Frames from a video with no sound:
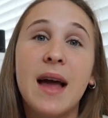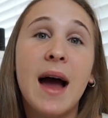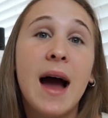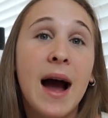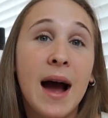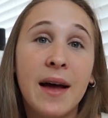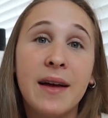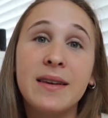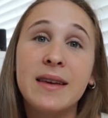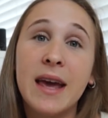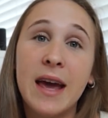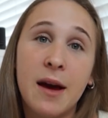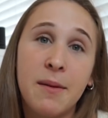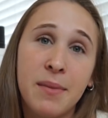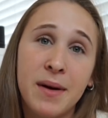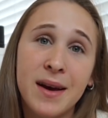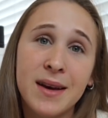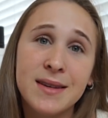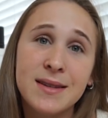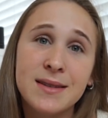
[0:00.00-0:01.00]
at
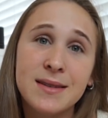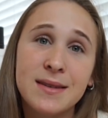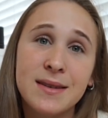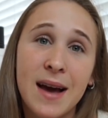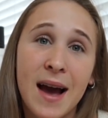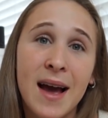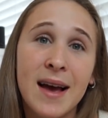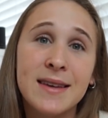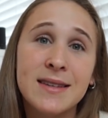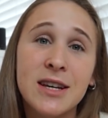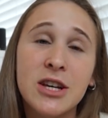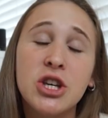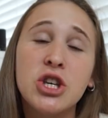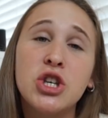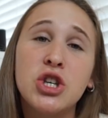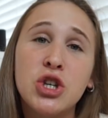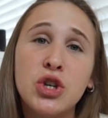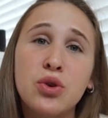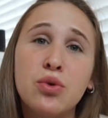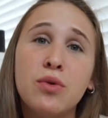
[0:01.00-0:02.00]
campus, guys, a
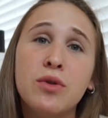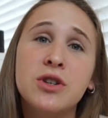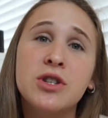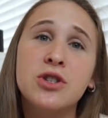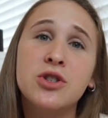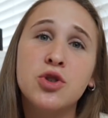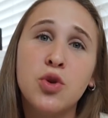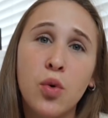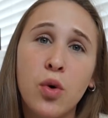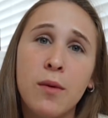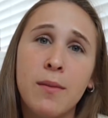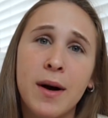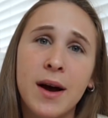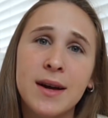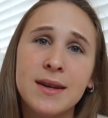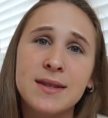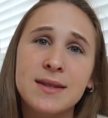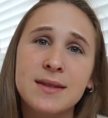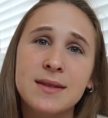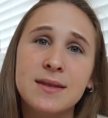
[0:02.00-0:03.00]
huge tour
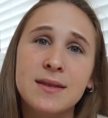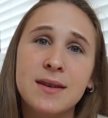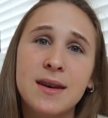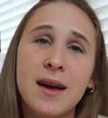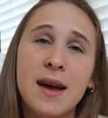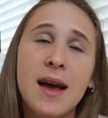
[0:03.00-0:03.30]
bus.